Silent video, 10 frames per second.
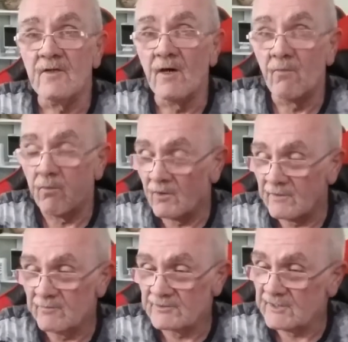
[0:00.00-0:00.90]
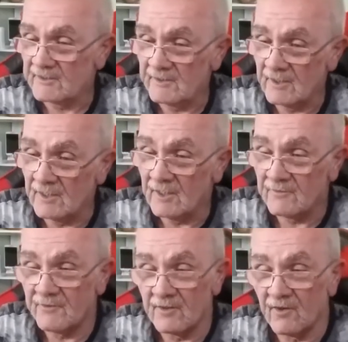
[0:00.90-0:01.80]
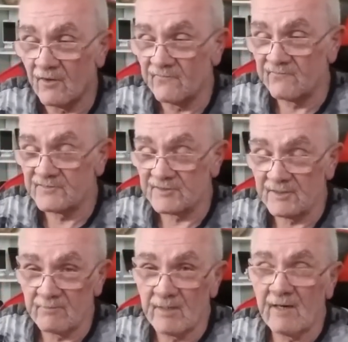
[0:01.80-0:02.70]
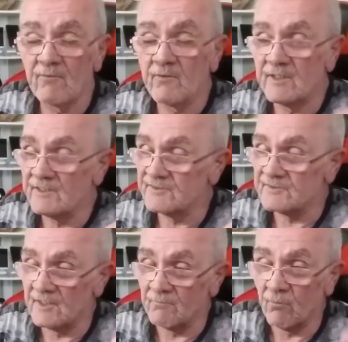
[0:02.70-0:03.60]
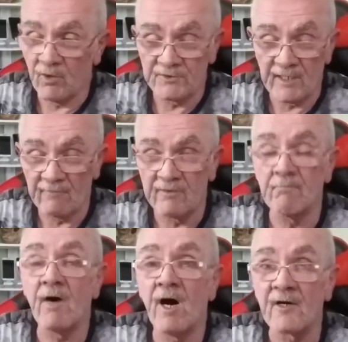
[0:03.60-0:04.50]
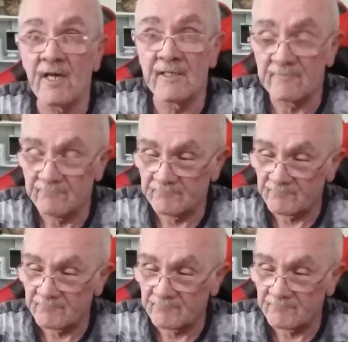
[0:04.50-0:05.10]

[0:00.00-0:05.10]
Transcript: Now, one in particular that I've seen about is um, one down in Margate.